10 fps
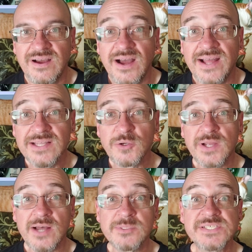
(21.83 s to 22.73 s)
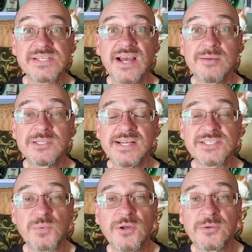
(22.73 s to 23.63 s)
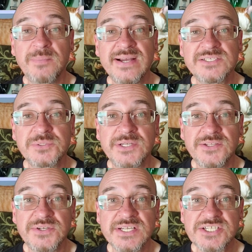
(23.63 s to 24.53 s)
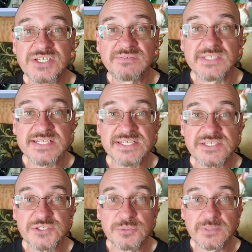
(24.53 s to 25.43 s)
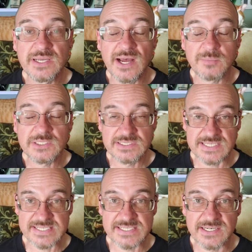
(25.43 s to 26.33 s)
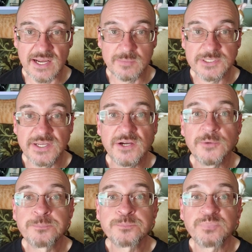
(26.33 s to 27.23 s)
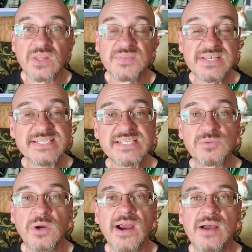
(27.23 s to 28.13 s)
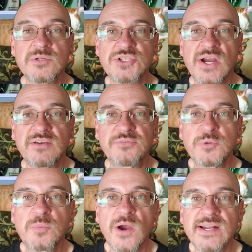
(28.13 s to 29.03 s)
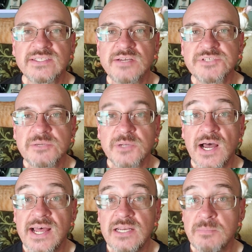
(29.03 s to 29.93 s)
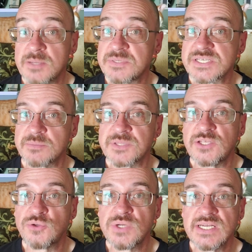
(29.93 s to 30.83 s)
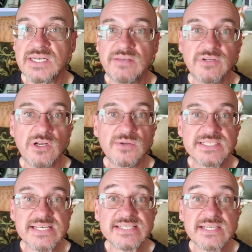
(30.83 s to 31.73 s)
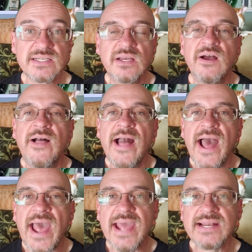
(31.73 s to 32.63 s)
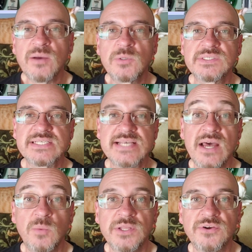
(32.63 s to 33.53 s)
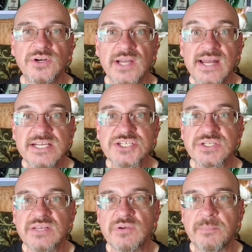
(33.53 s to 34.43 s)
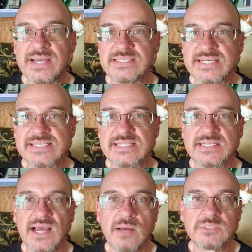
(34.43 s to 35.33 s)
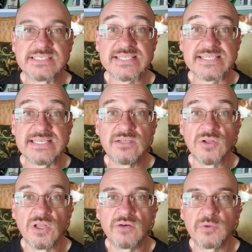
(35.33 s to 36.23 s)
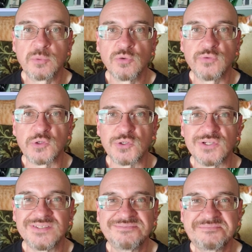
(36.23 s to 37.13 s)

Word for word: Hello, goblins and goblinettes. Welcome back to another edition of Destined to be Goblin. Destined Goblin here. This is where I will try a food product of some kind, maybe something you didn't even know existed, and I will decide whether or not I should give it my destined goblin seal of approval.